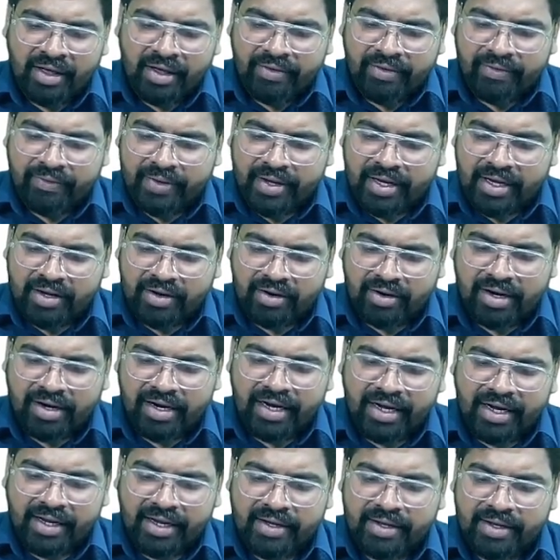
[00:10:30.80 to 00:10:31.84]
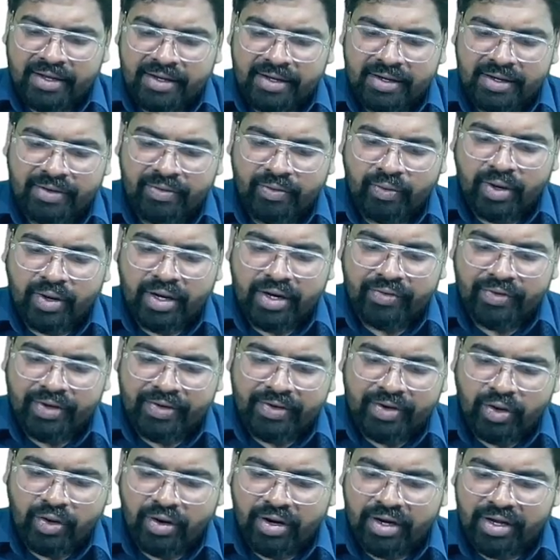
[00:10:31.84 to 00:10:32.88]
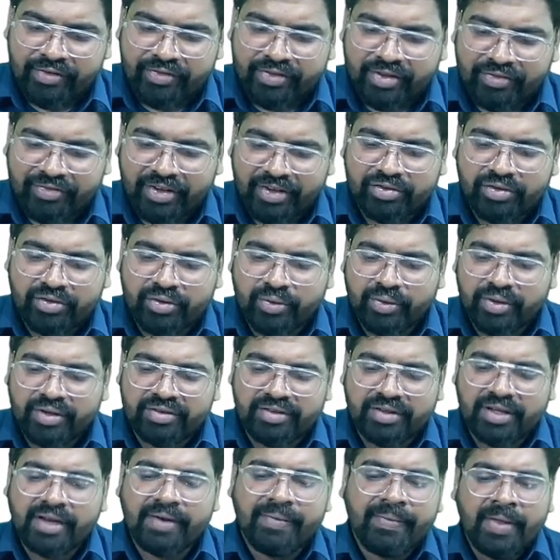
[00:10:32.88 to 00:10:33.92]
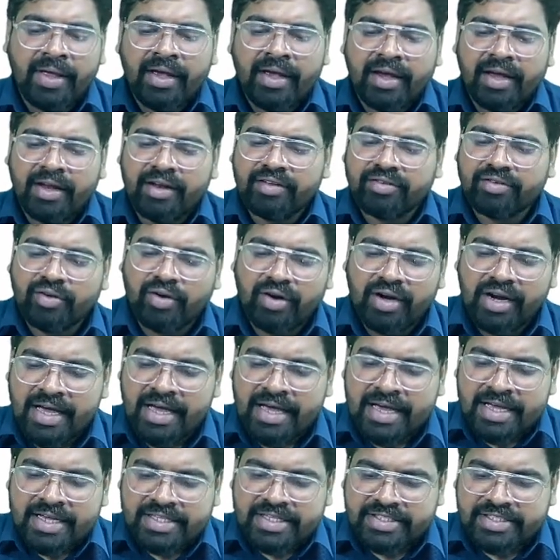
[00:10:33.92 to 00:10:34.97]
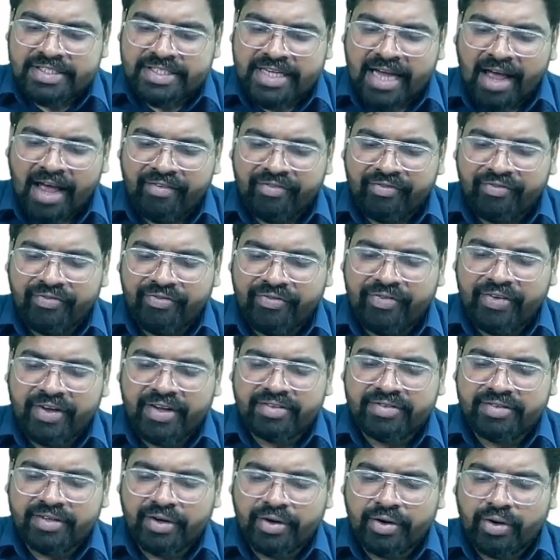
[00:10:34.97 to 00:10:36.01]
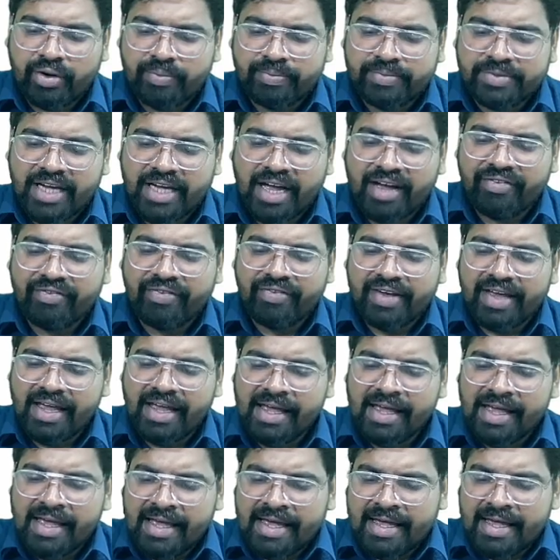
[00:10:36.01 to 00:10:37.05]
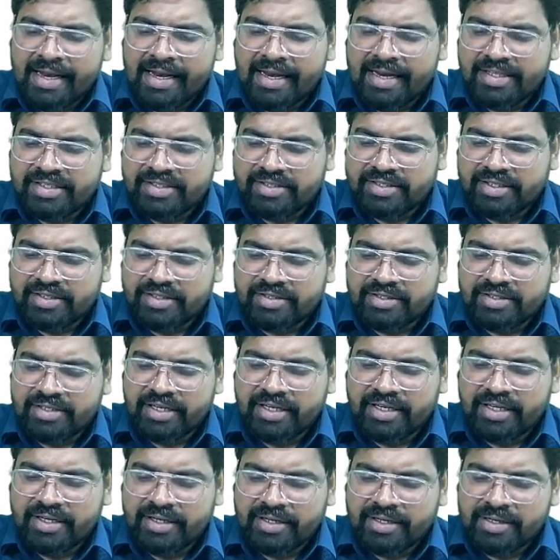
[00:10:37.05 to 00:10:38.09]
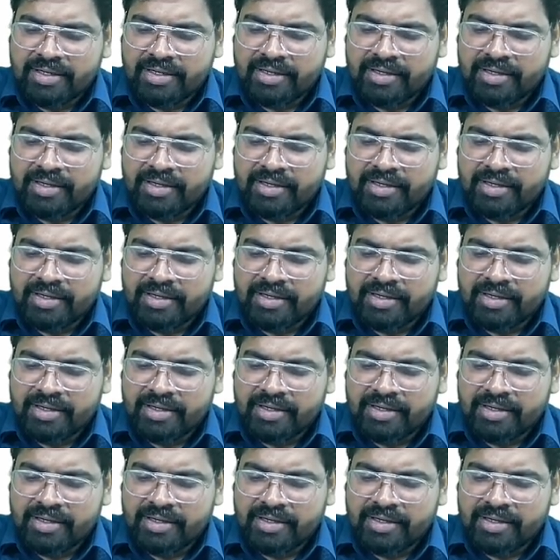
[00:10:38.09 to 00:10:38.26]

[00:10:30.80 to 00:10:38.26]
we call it, what we call, if the first two is seen, it is called Jaffe syndrome, Jaffe-Lichtenstein